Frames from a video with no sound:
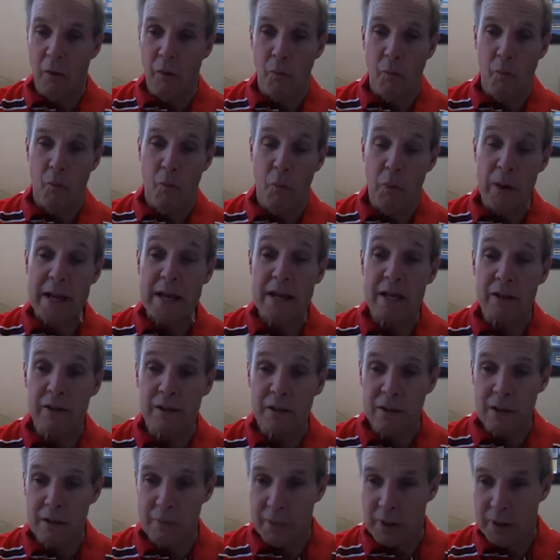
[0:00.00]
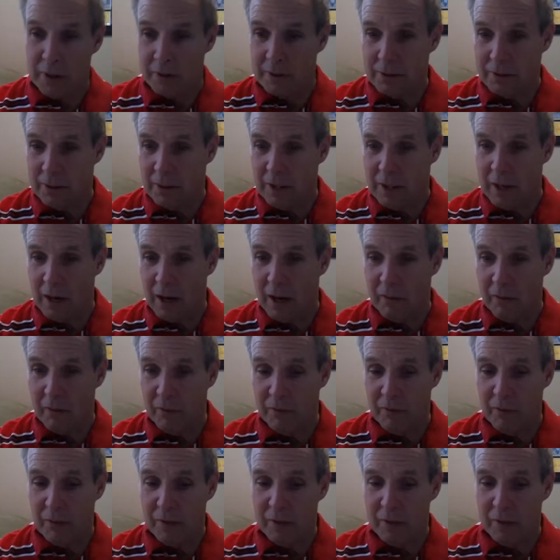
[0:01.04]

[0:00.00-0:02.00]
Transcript: weakened the ability of